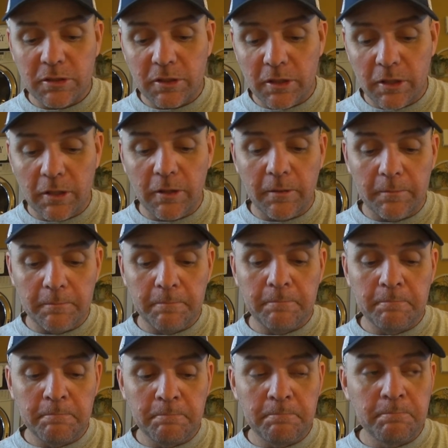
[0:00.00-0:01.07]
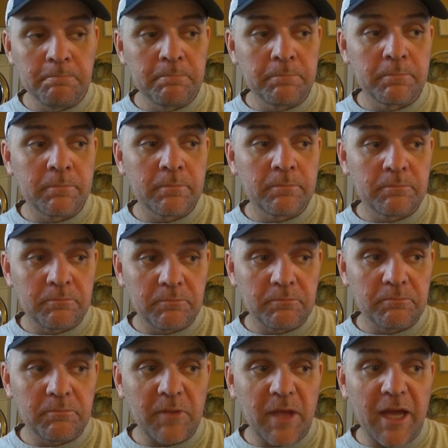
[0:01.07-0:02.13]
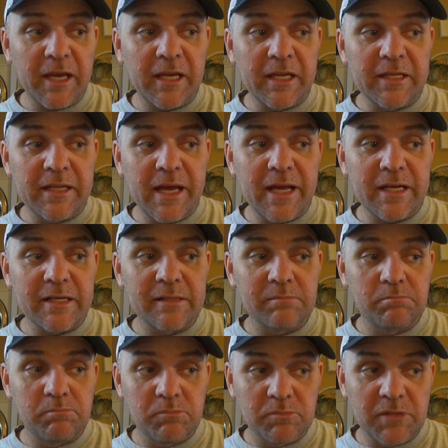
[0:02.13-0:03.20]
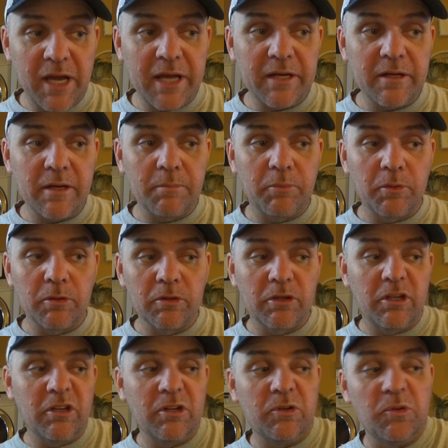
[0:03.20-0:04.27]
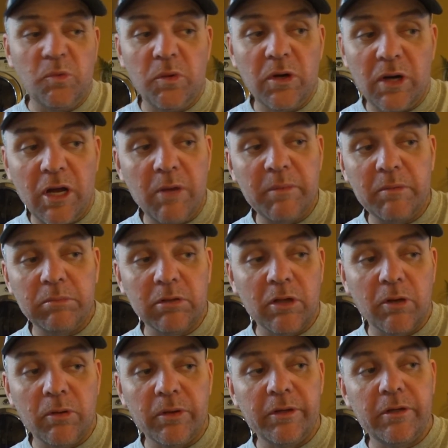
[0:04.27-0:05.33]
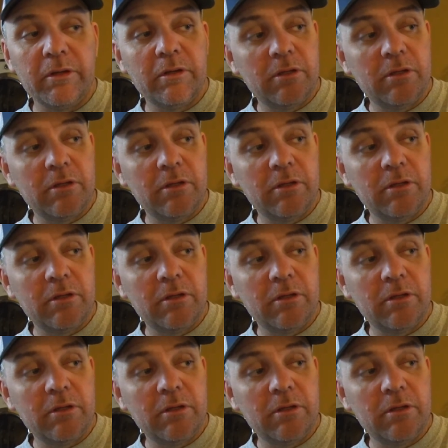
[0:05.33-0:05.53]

I can get that tightened up real good to where I'll be blowing